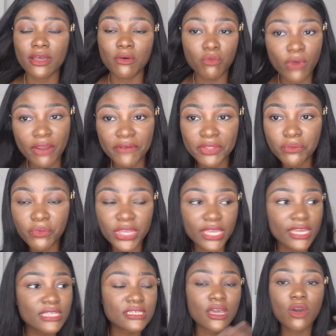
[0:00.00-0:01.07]
wearing
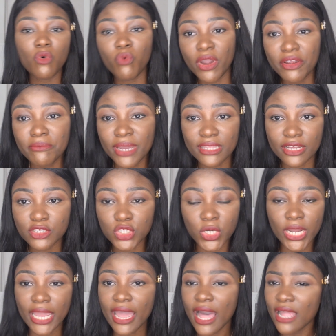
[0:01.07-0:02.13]
wigs, wearing my natural hair.